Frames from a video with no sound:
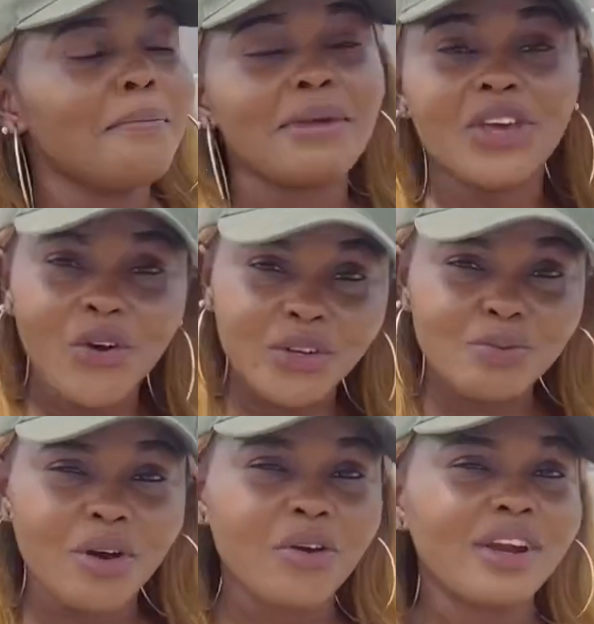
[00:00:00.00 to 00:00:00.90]

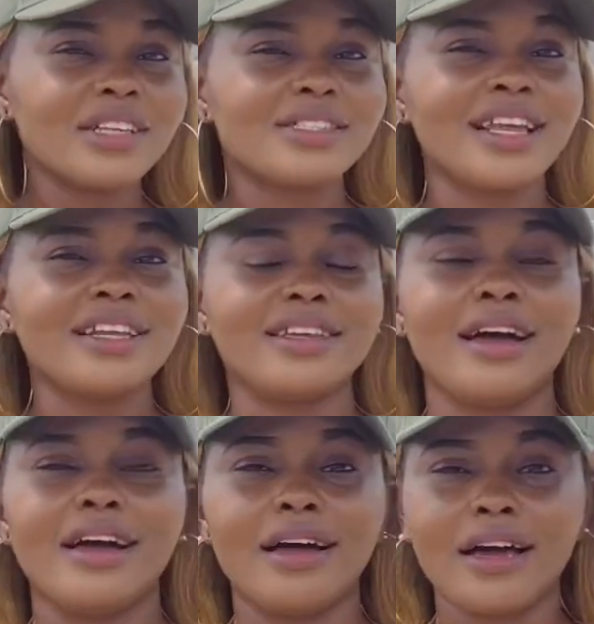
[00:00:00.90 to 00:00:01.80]
because we're currently selling
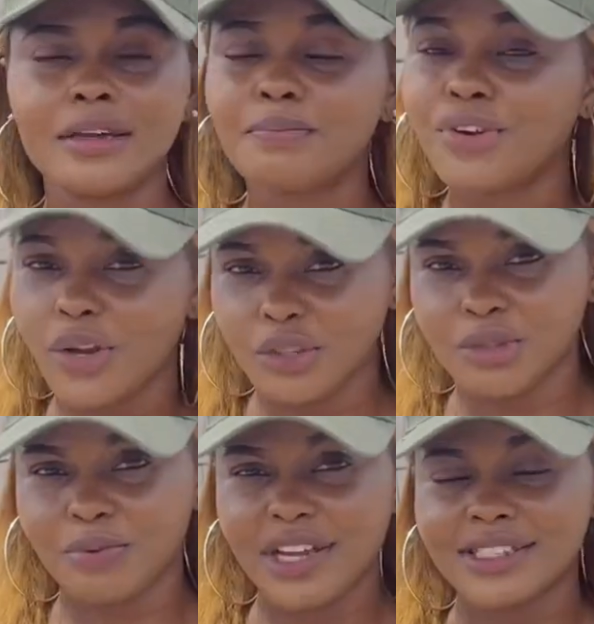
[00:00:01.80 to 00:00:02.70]
at
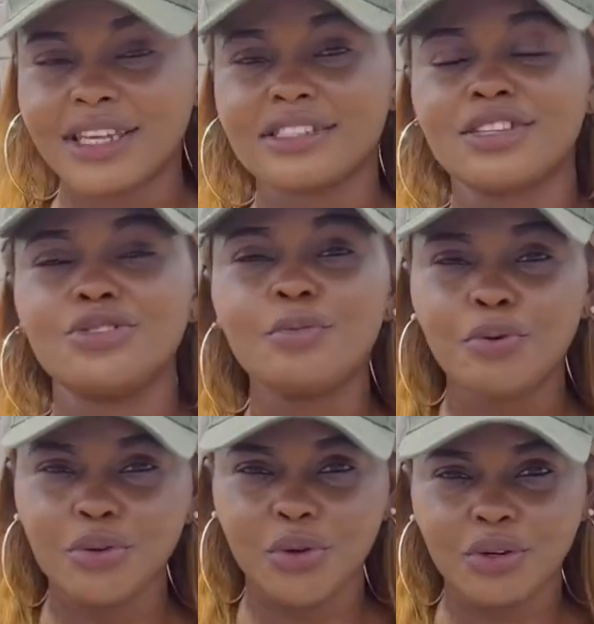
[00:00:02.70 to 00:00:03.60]
pre-launch price. It is a new
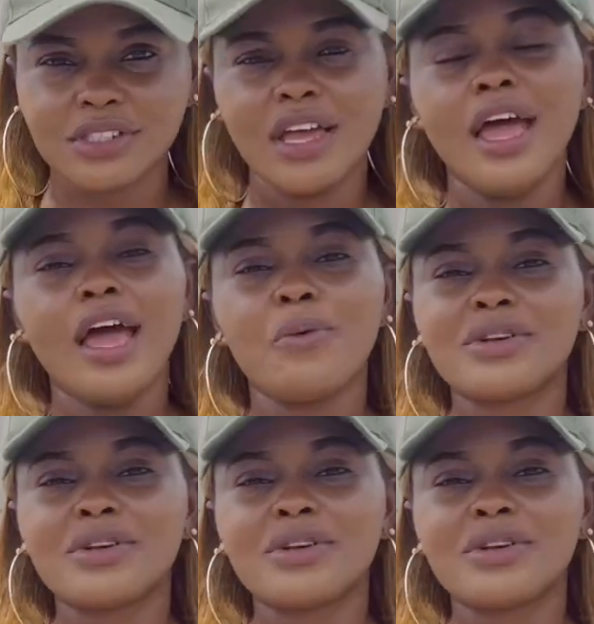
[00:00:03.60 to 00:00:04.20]
product, and